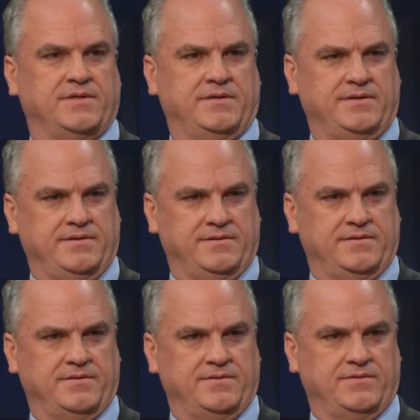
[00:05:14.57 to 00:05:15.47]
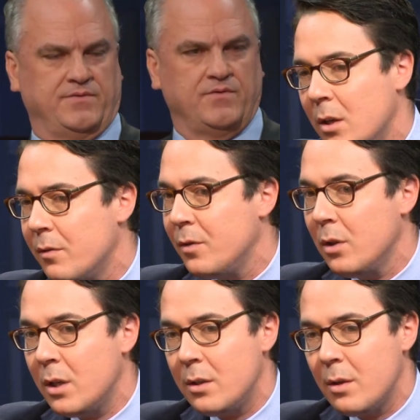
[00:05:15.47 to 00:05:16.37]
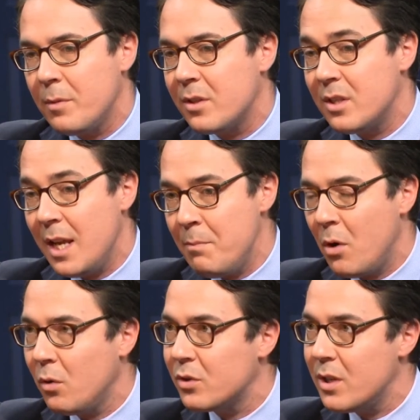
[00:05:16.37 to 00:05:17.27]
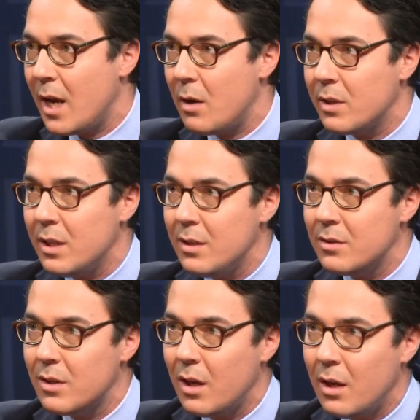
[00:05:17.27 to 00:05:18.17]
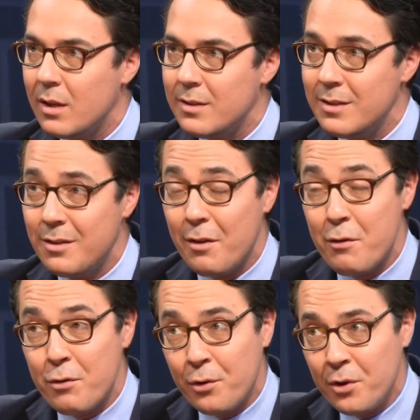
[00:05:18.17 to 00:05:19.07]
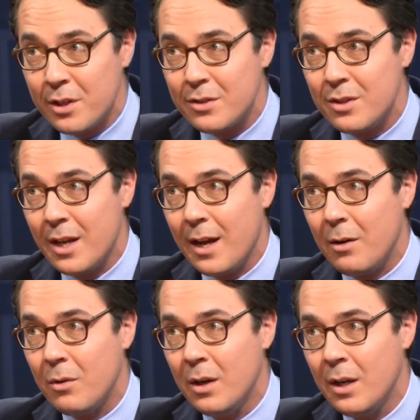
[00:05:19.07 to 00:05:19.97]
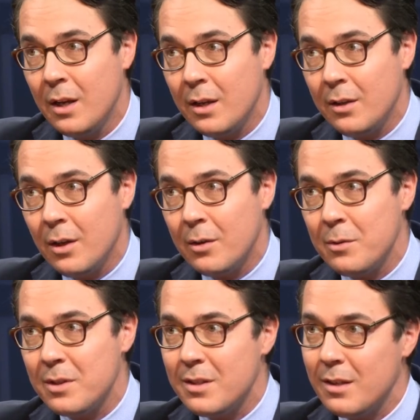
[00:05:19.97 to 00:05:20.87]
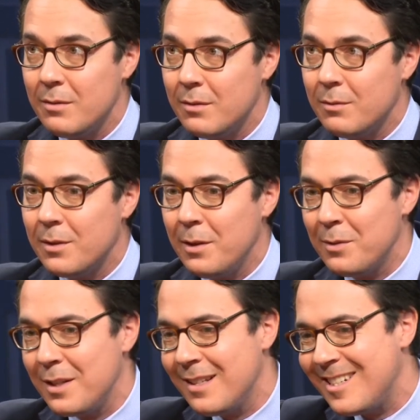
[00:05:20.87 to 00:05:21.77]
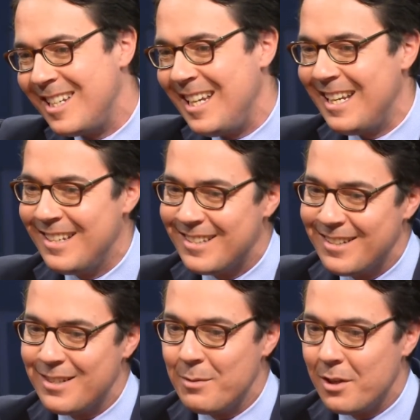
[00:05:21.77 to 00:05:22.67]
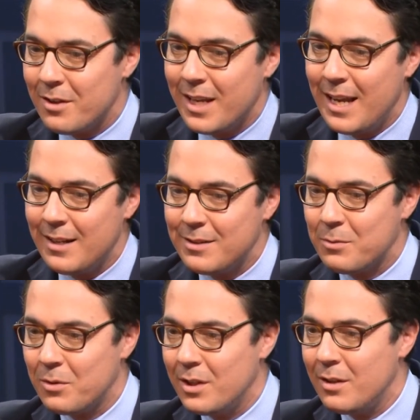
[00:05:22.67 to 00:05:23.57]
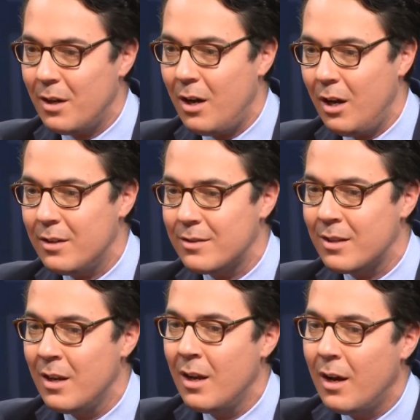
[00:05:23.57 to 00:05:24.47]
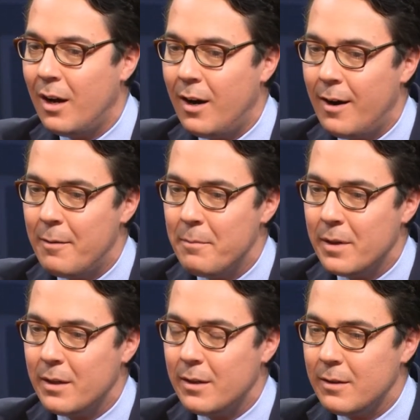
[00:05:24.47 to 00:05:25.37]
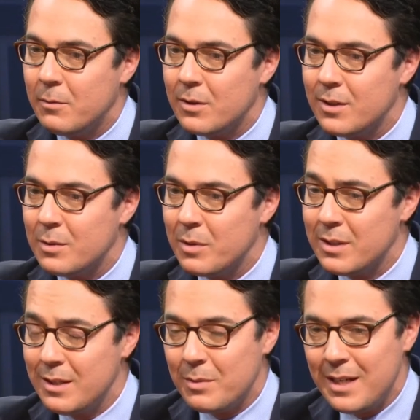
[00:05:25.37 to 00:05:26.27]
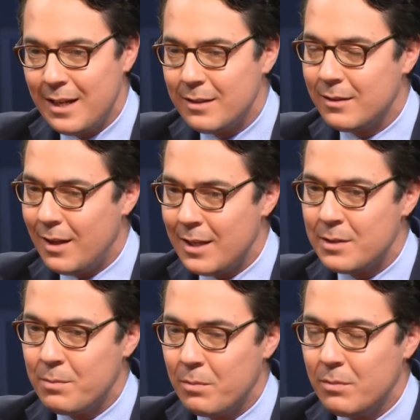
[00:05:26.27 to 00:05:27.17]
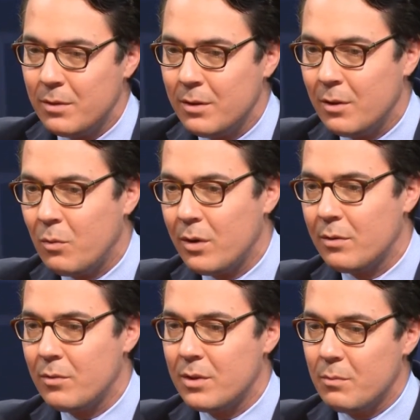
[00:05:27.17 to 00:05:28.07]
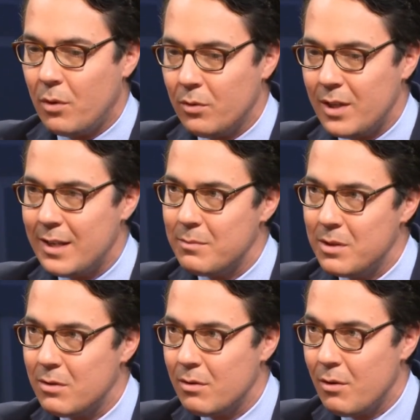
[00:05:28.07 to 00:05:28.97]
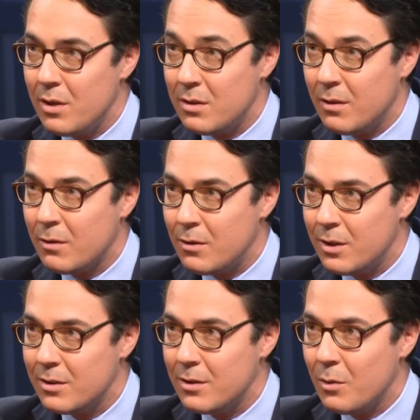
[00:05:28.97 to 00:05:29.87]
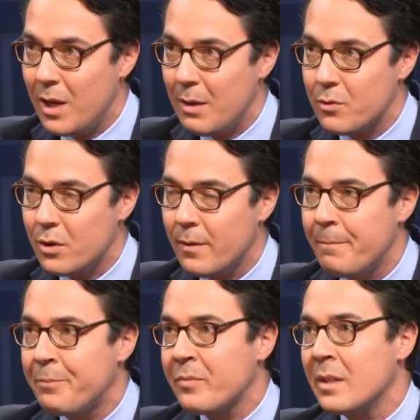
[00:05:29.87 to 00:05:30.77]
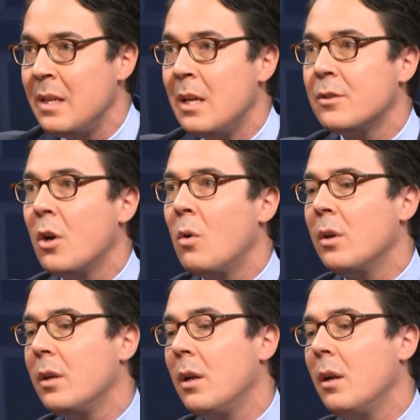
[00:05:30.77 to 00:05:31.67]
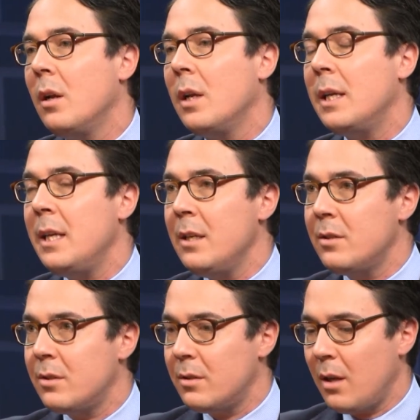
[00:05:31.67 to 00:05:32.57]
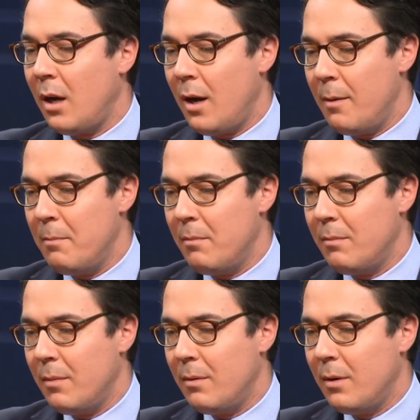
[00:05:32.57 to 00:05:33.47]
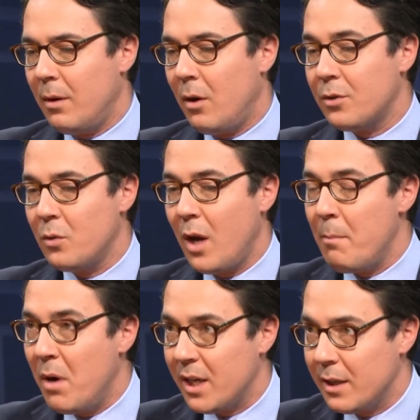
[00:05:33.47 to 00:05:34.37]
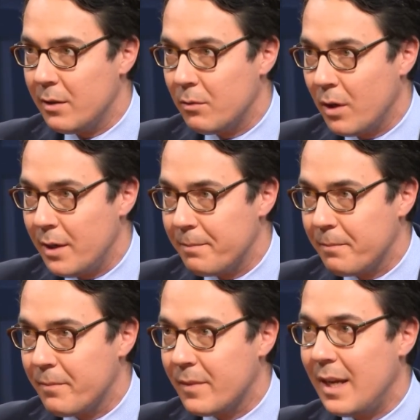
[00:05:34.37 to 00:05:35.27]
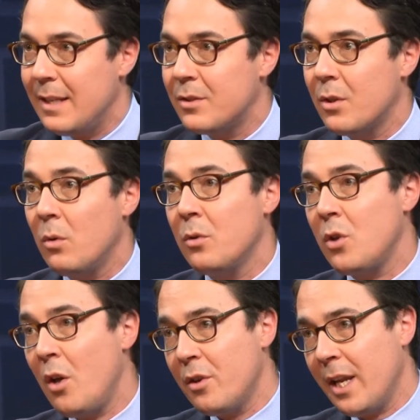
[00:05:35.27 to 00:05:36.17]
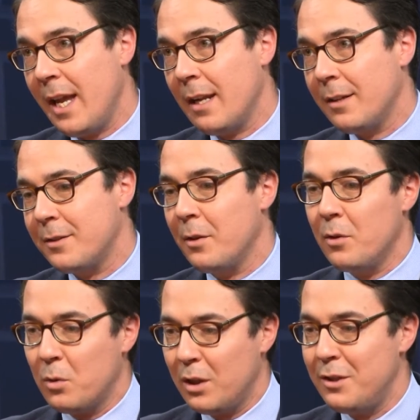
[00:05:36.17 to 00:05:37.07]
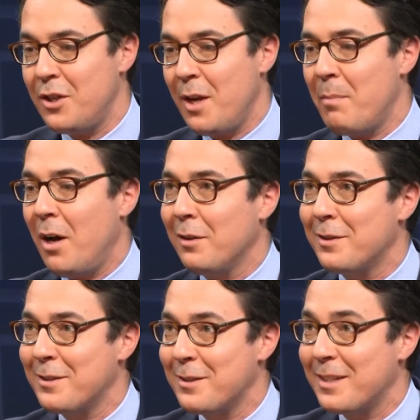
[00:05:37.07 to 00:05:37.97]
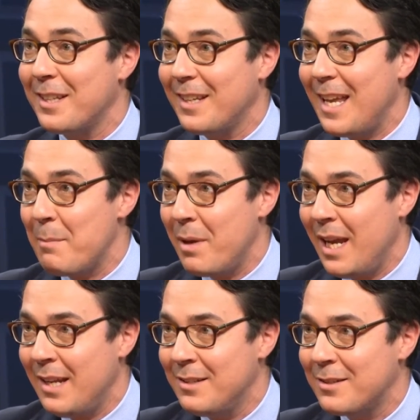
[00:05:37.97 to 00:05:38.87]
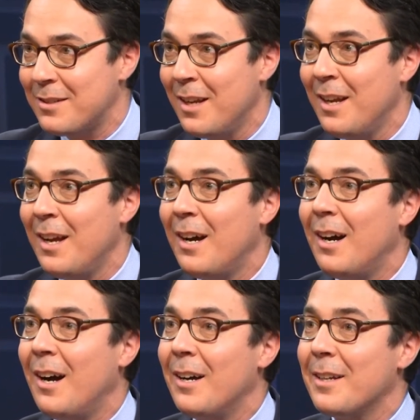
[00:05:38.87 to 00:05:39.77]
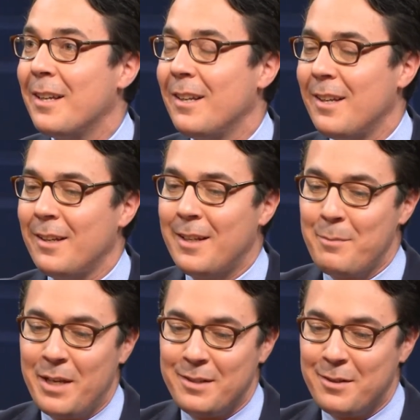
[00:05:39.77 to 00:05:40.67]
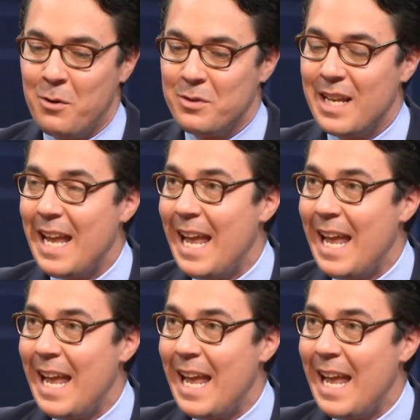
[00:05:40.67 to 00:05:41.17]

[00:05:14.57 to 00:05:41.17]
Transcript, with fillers: little, but he's you know, if you look at some of the state polls now, he's into the 30s now. Mm-hmm. You know, he was into, when he was in the teens, and some of the other candidates were in the hunt. It wasn't as big a deal, but now the last, you know, one of the recent polls has him into the 30s in New Hampshire. So he's also got money, right? And so those other candidates, you know, the old cliche in politics is campaigns don't